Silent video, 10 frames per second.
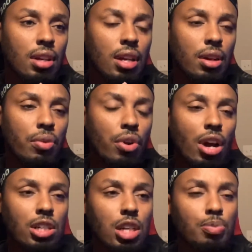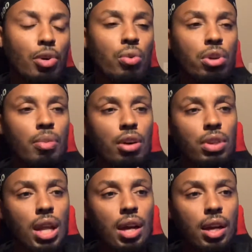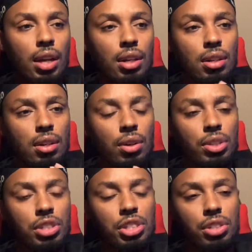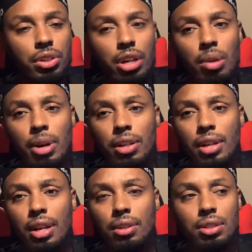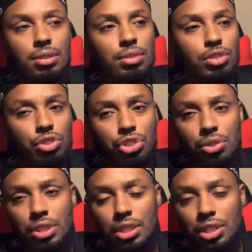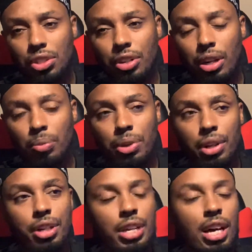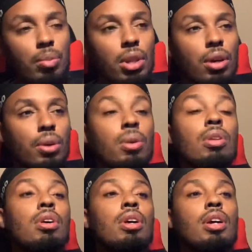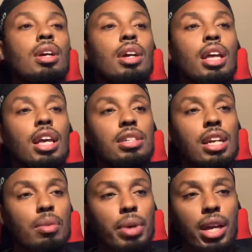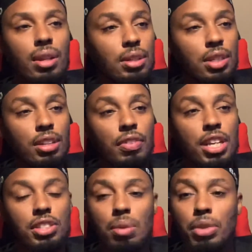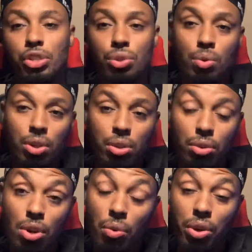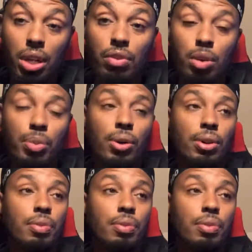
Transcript: you know, I spoke with him offline on his Instagram. I'll shoot his Instagram here down below. And he's like, man, look, if that's something that you want to do, don't give up on it.